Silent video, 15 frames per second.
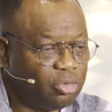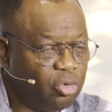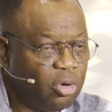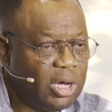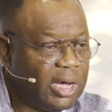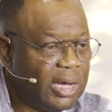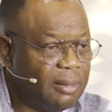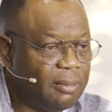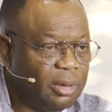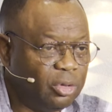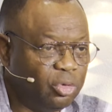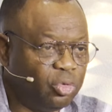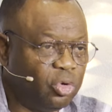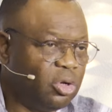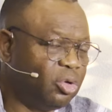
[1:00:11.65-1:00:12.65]
So uh,
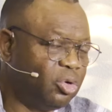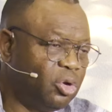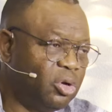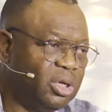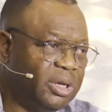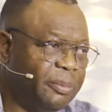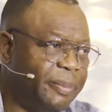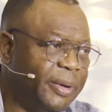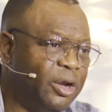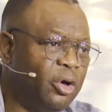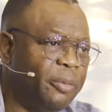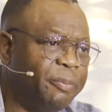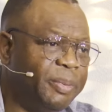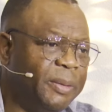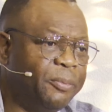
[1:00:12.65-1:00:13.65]
you don't, don't
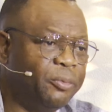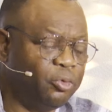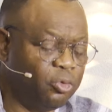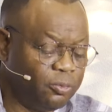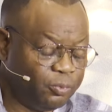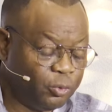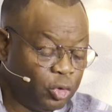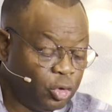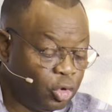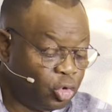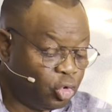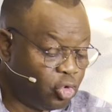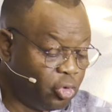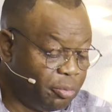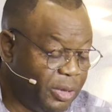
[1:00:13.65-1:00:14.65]
depend on people
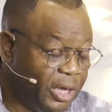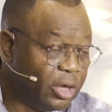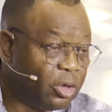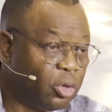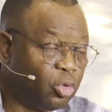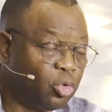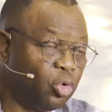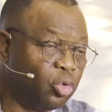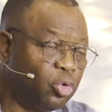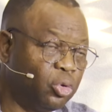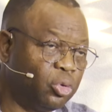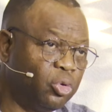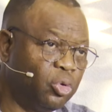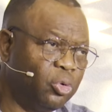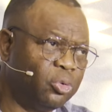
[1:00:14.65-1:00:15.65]
to make to,
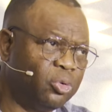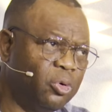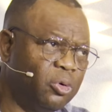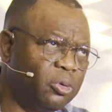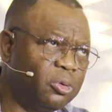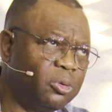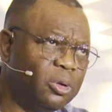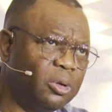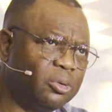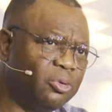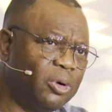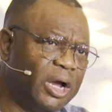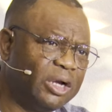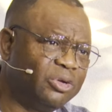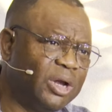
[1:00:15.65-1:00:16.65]
to, to, to,
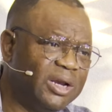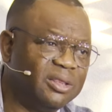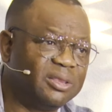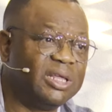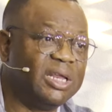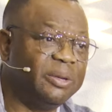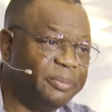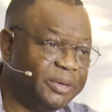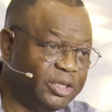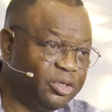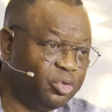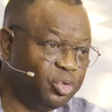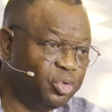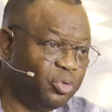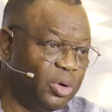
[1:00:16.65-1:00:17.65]
to actually
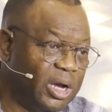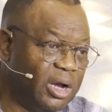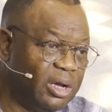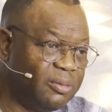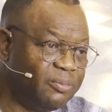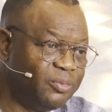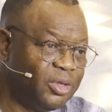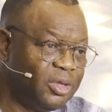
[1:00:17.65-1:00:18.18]
celebrate who you are,